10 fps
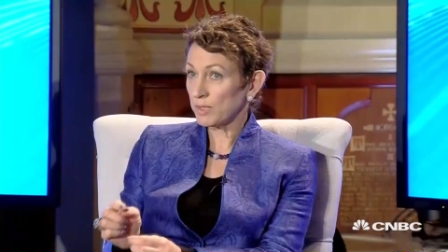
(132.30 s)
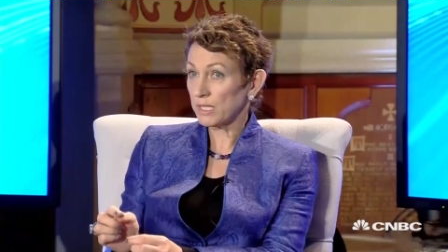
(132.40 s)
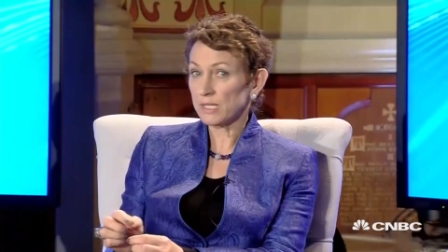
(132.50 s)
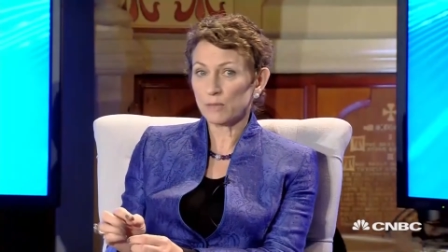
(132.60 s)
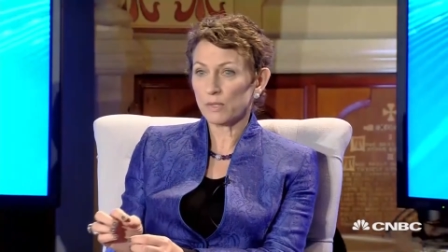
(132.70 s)

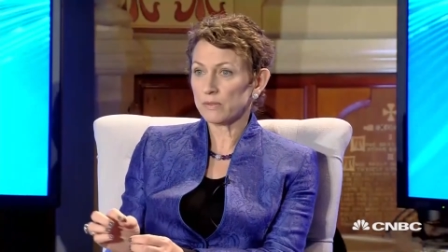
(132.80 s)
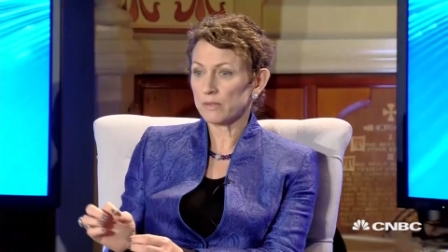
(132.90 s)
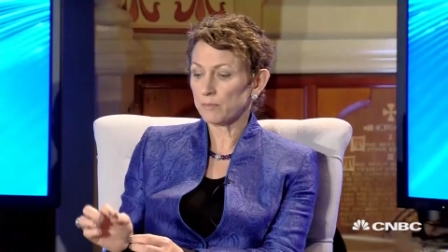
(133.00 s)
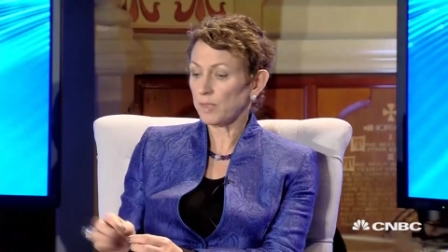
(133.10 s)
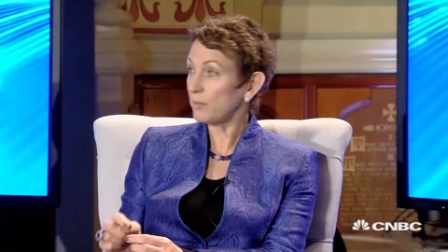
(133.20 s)
particularly
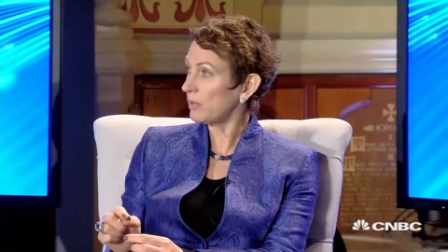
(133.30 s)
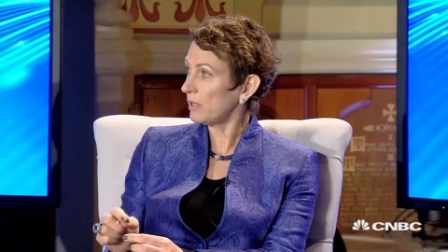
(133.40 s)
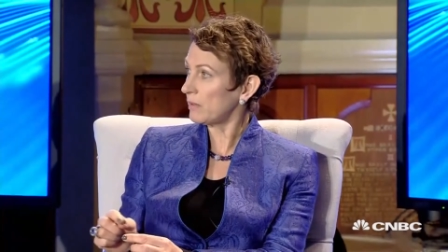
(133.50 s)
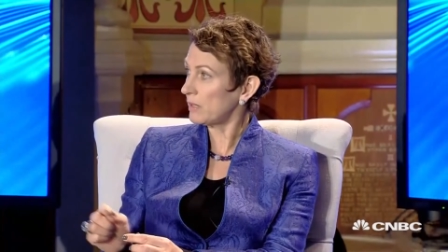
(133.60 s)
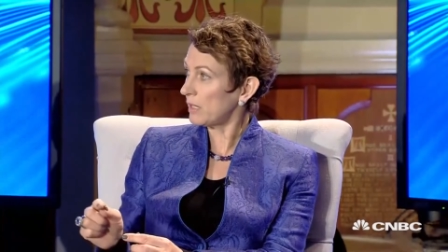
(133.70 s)
when
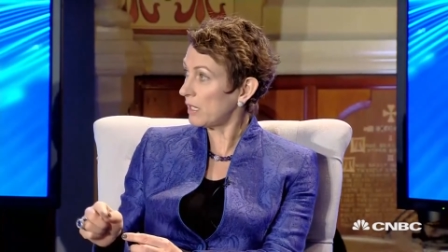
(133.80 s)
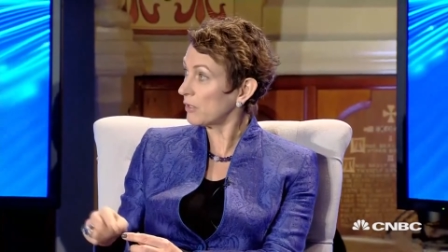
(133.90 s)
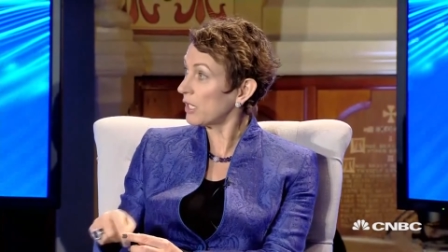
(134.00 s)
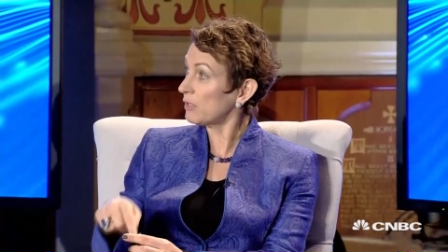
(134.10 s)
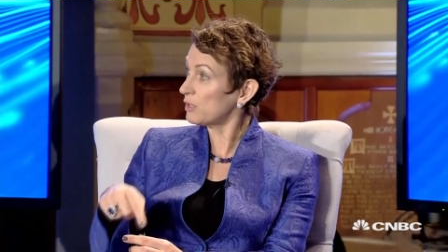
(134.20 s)
people are
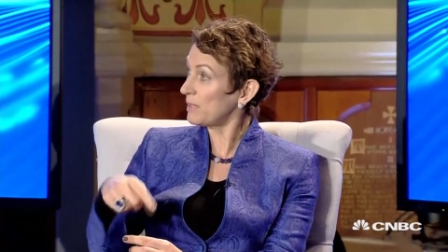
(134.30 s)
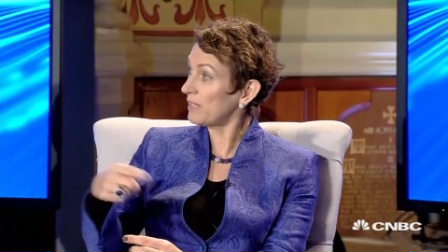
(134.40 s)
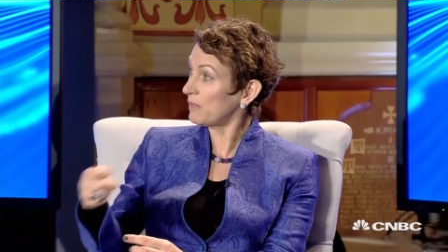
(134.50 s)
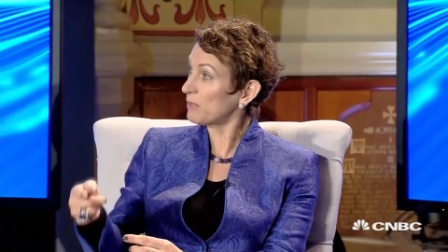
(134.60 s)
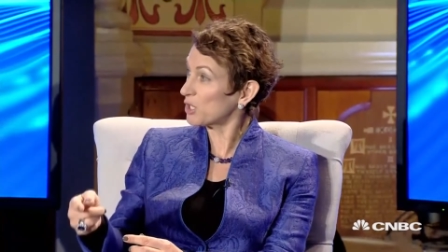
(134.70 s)
going to be
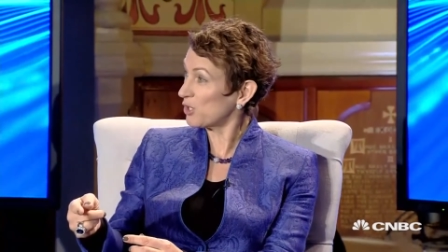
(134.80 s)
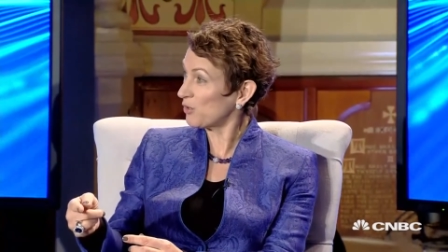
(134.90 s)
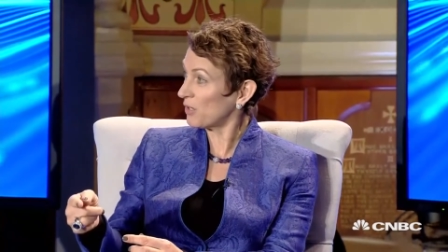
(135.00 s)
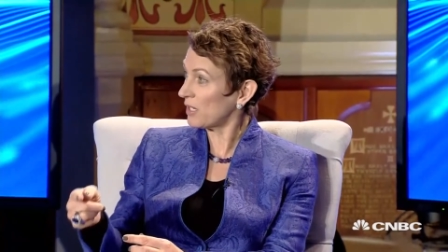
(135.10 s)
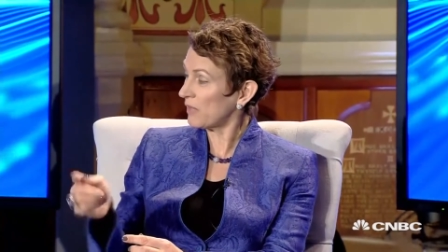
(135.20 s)
living much
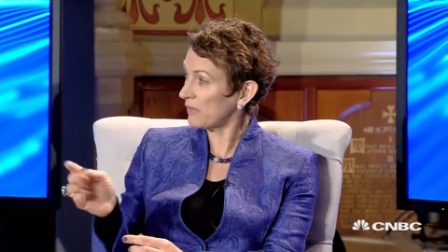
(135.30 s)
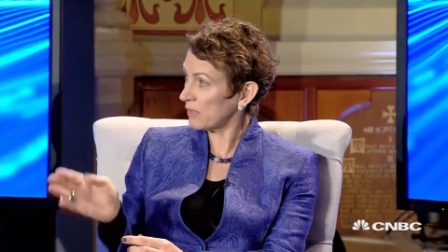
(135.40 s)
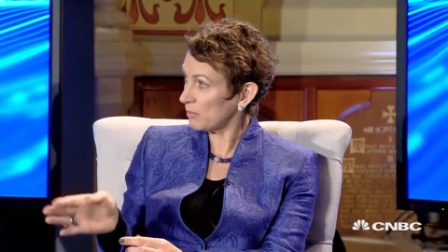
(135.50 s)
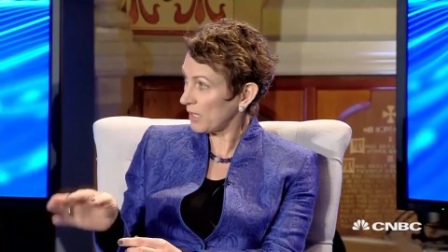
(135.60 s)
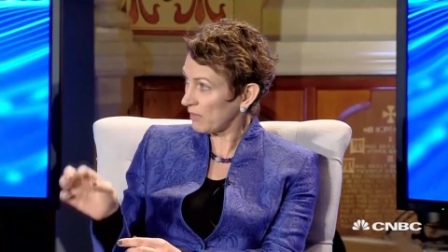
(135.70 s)
longer and they're
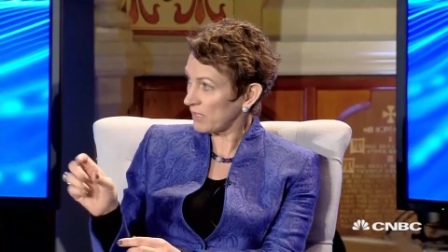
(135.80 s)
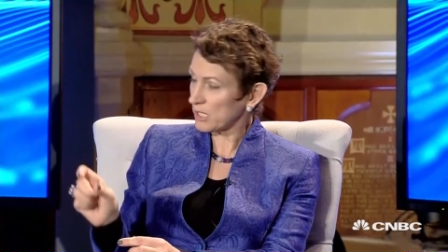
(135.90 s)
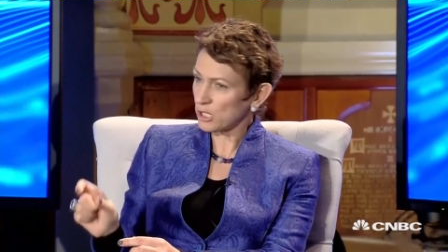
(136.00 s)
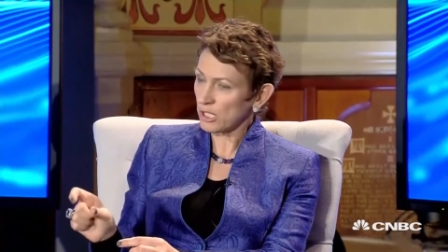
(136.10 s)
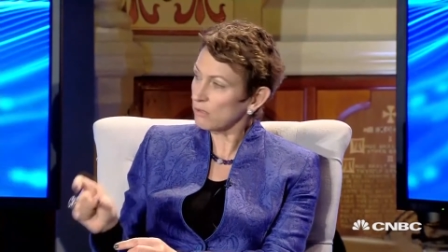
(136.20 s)
going to be having a
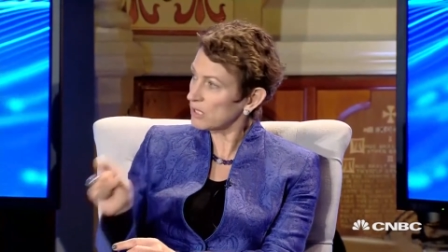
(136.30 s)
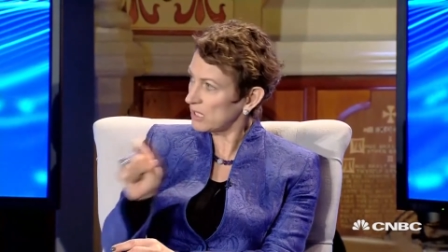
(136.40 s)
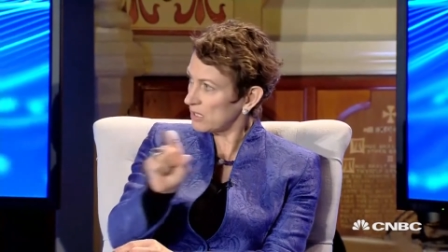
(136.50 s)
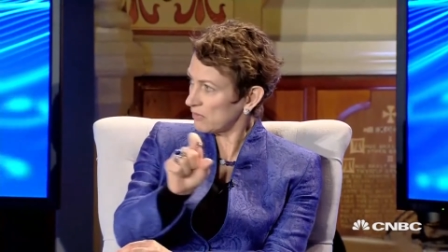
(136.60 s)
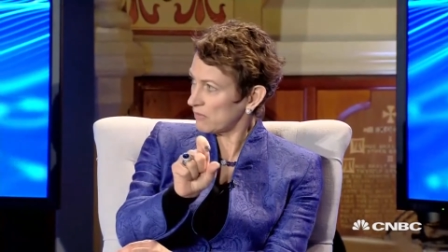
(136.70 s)
totally
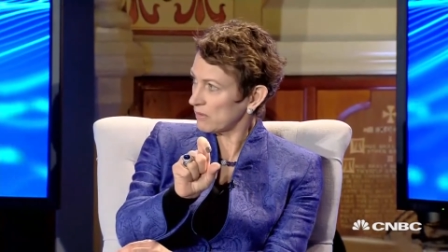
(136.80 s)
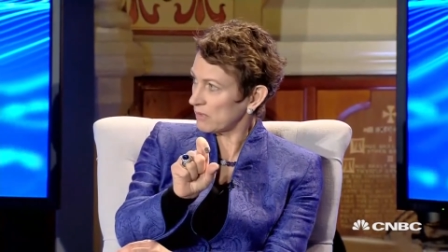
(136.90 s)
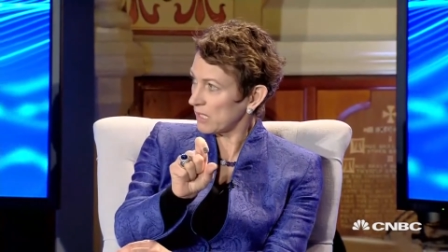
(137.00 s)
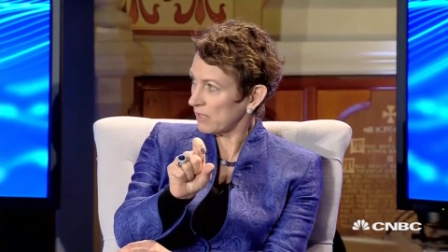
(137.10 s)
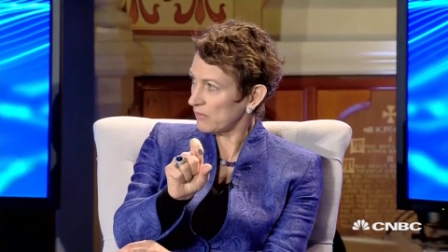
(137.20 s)
different
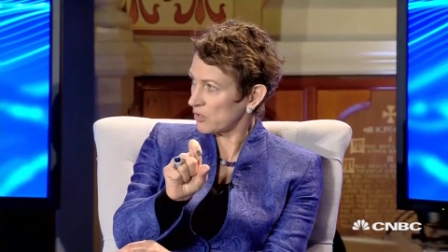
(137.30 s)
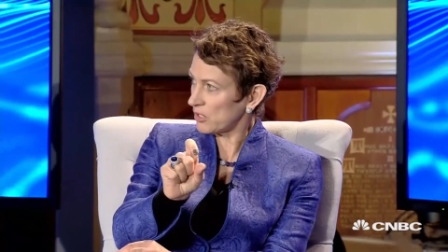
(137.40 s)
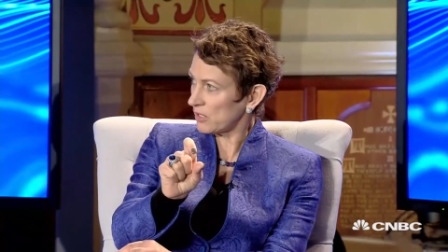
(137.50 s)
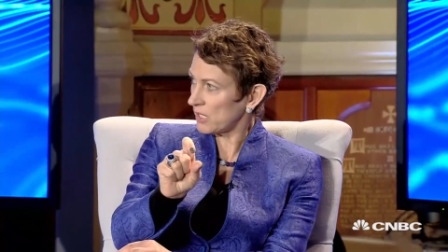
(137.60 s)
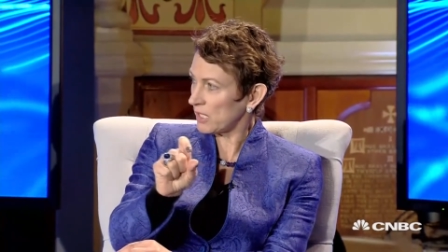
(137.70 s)
mm. life
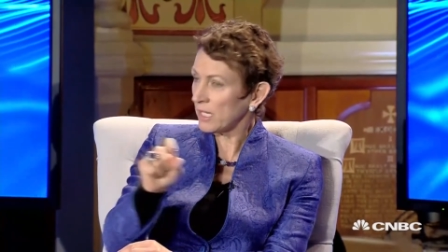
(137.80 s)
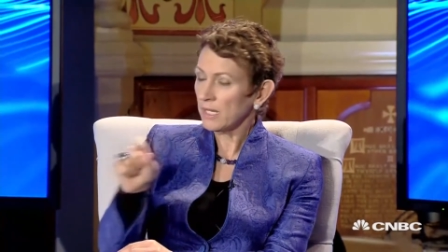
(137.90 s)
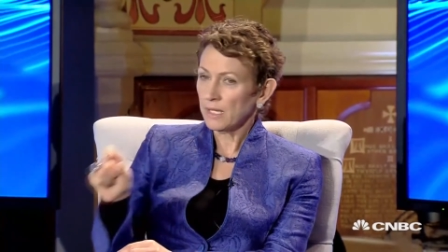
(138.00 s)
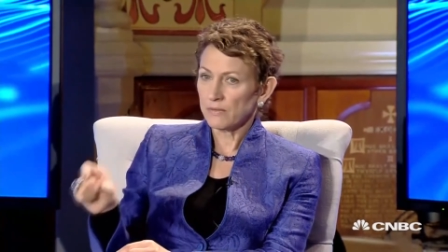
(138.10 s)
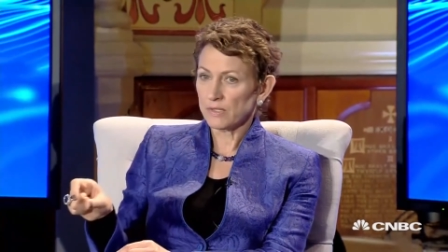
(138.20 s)
journey.
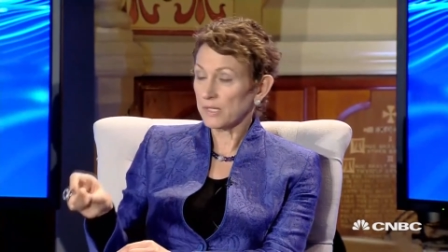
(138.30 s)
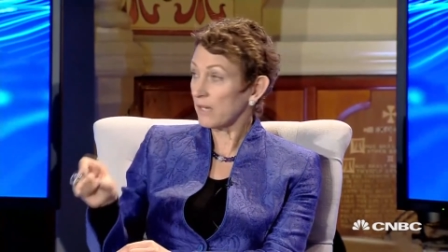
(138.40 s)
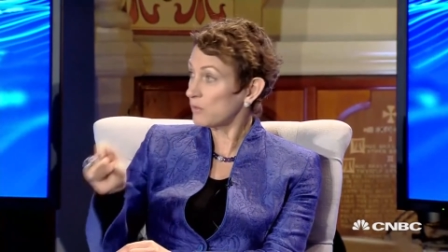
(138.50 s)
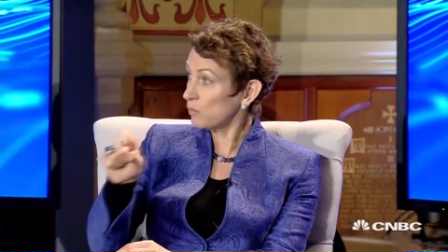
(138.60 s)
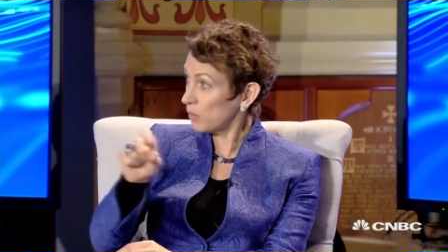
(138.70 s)
They're going to
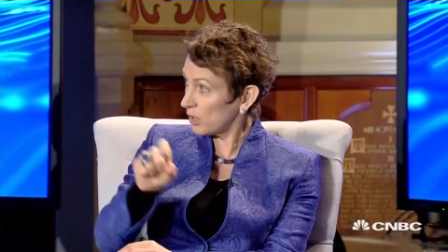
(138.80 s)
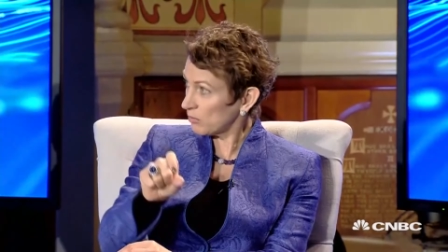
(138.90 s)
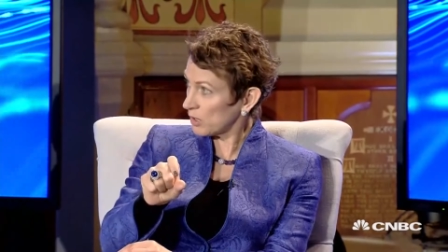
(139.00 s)
have to work